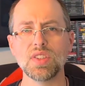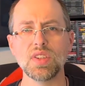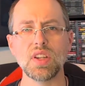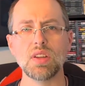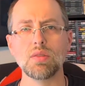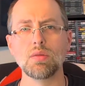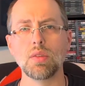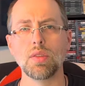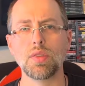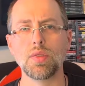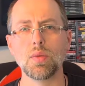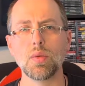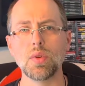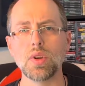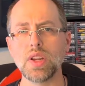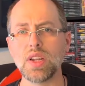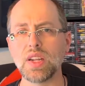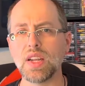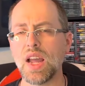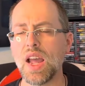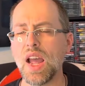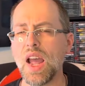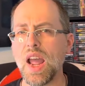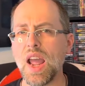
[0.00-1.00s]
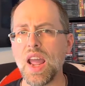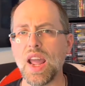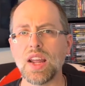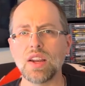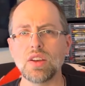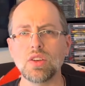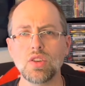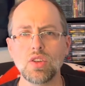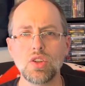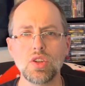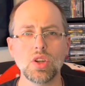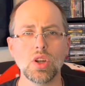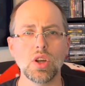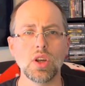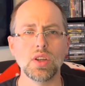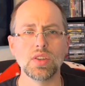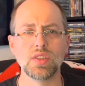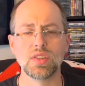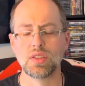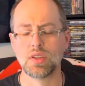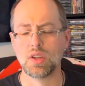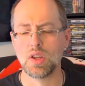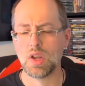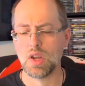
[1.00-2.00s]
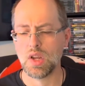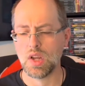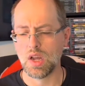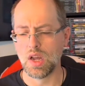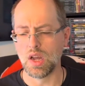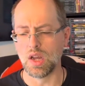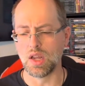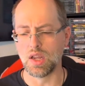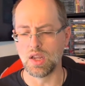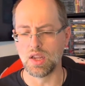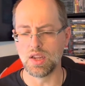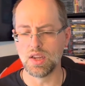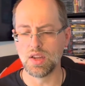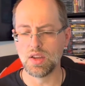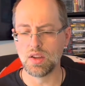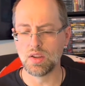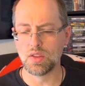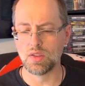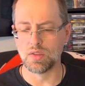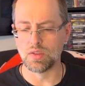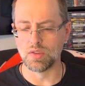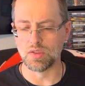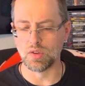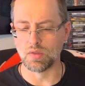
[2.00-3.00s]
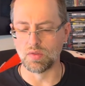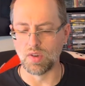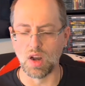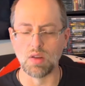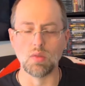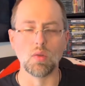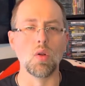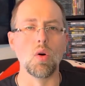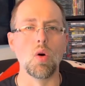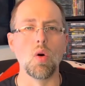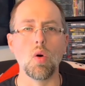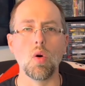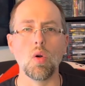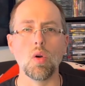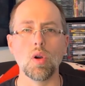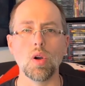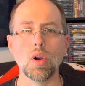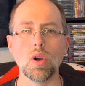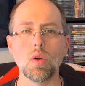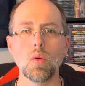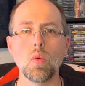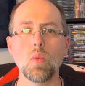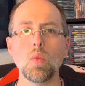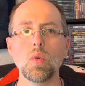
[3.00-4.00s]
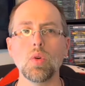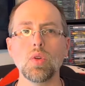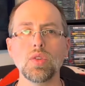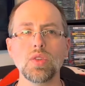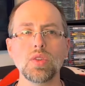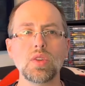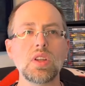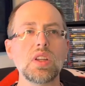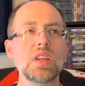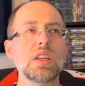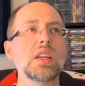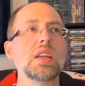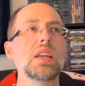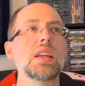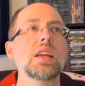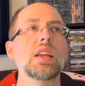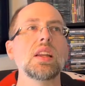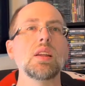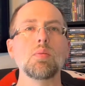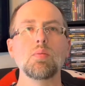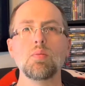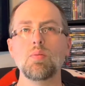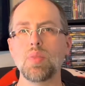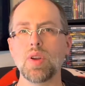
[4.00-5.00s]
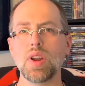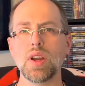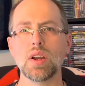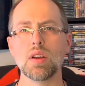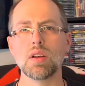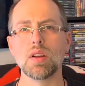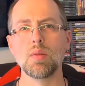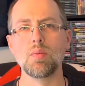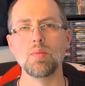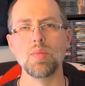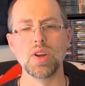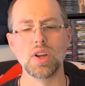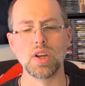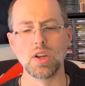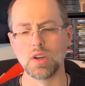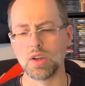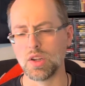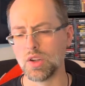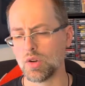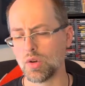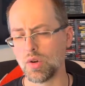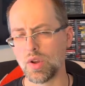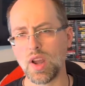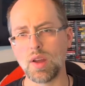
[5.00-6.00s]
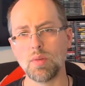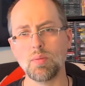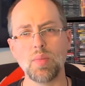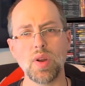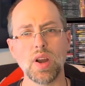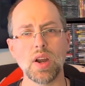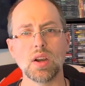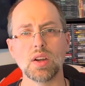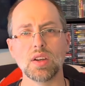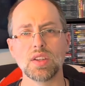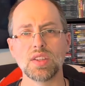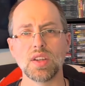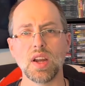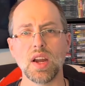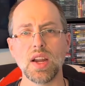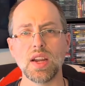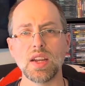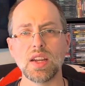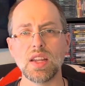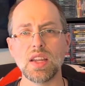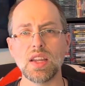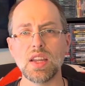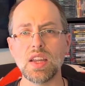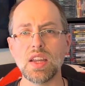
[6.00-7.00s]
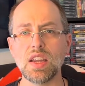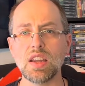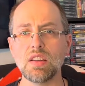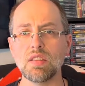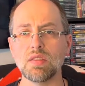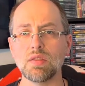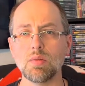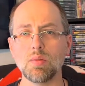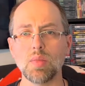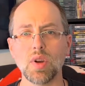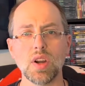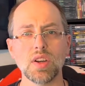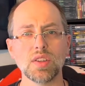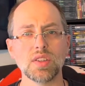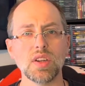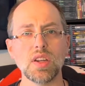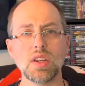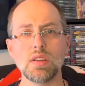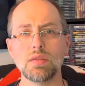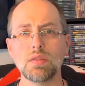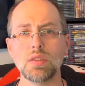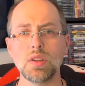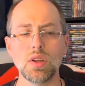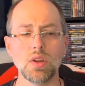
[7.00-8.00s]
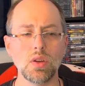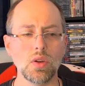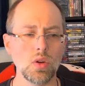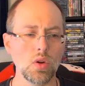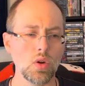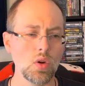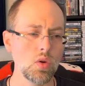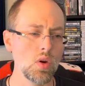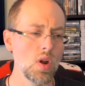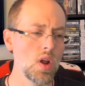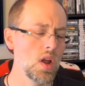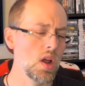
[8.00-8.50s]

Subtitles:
Evil 3, and just the survival horror was getting bigger and bigger. We had Parasite Eve and Parasite Eve 2,